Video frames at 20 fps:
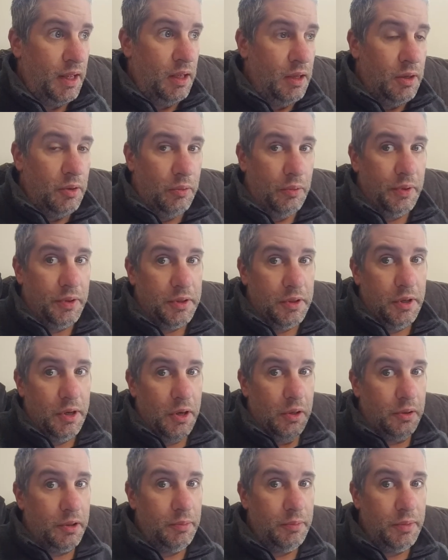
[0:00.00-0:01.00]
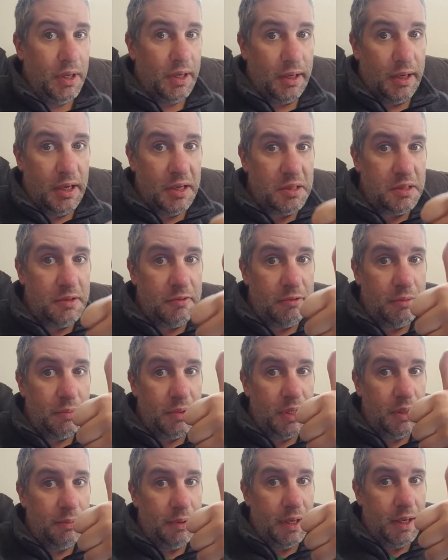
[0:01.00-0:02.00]
with no communication from
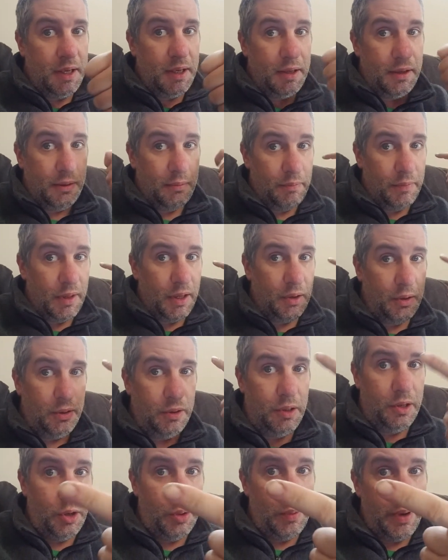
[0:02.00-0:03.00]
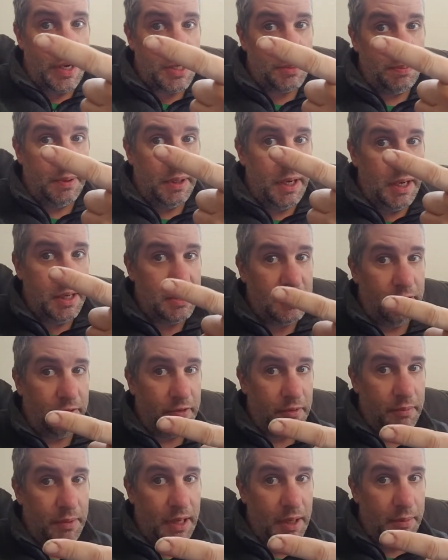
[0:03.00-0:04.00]
eBay, no explanation
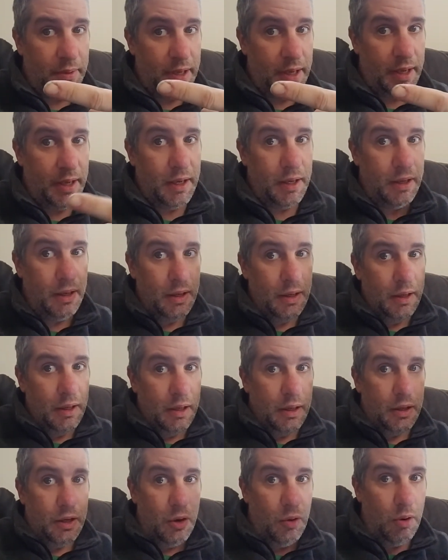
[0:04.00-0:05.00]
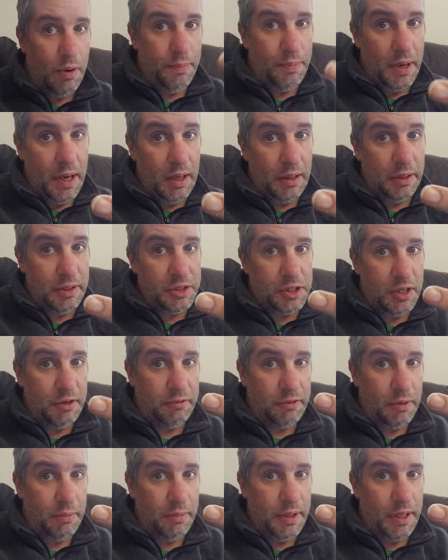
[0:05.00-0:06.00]
from eBay, no apology
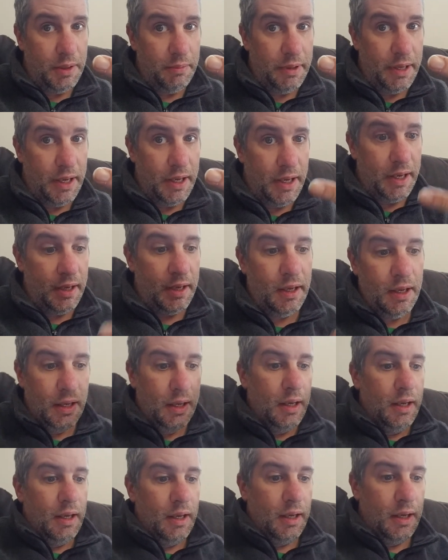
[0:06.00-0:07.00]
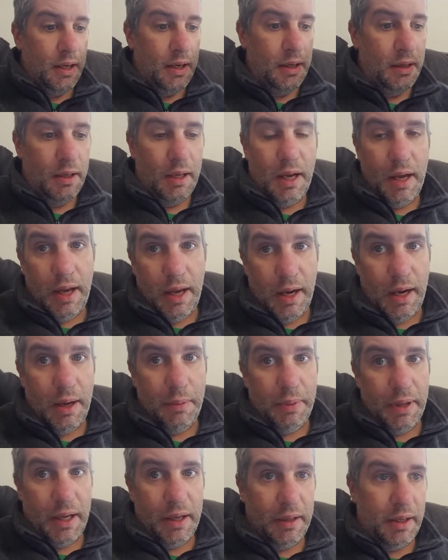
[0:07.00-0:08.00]
from eBay, and I
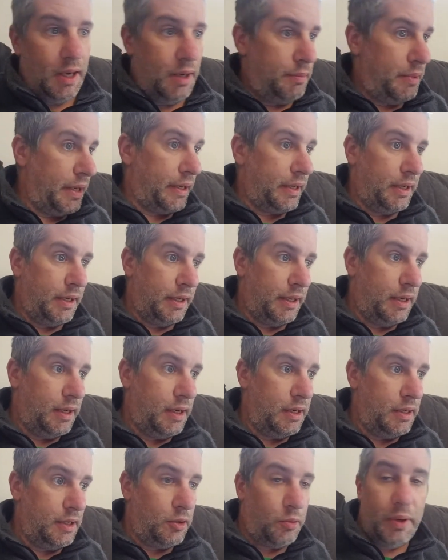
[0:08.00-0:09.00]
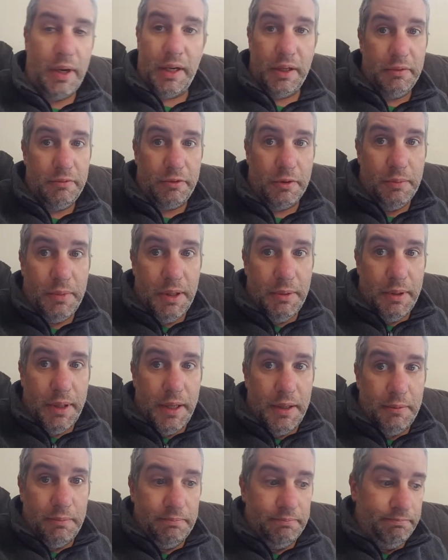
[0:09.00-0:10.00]
bet I'm not going to get any credit from
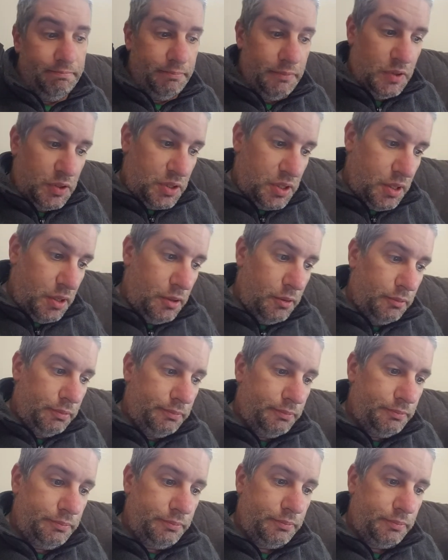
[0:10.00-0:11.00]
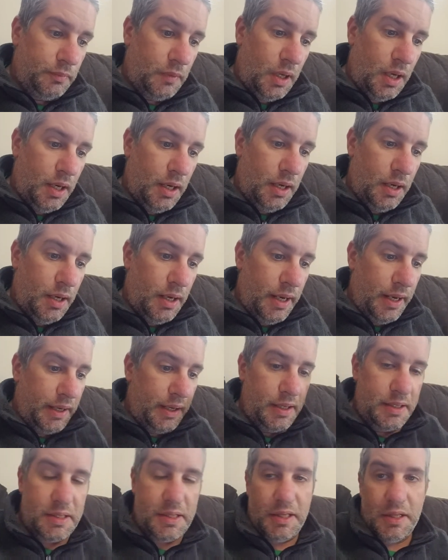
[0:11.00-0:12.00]
eBay. So uh, I
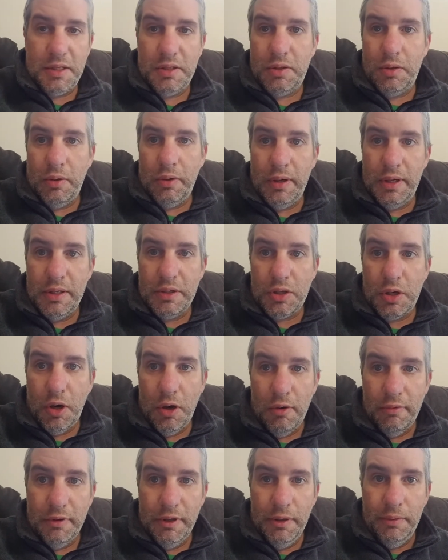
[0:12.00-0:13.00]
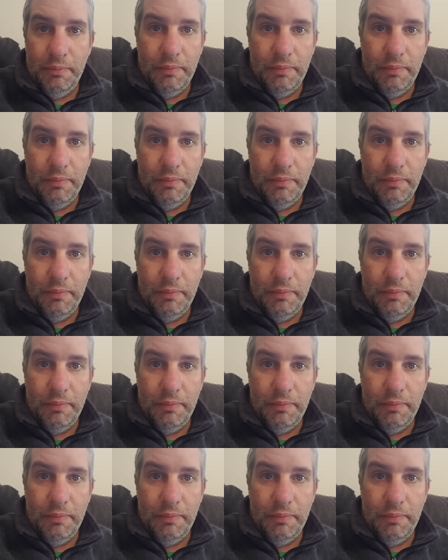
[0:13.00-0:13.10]
guess this story is over